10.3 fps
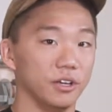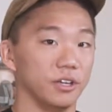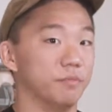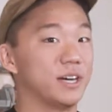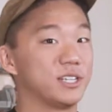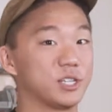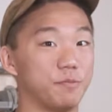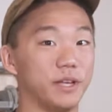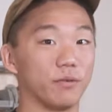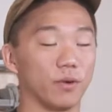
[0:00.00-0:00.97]
You might just
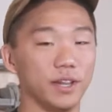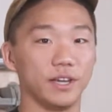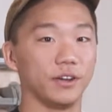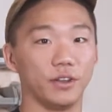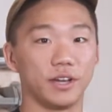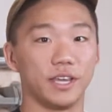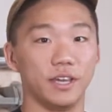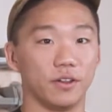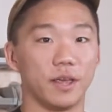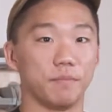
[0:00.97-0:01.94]
be really unlucky
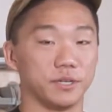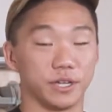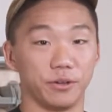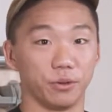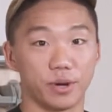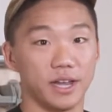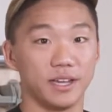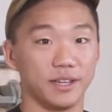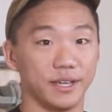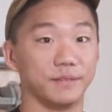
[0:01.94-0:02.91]
on that particular
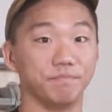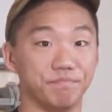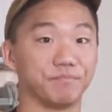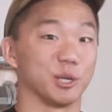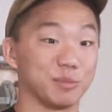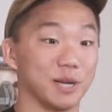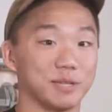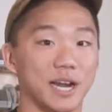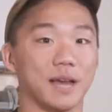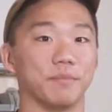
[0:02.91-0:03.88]
day, and sometimes
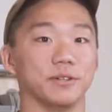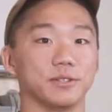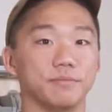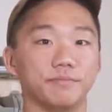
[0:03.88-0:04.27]
it happens.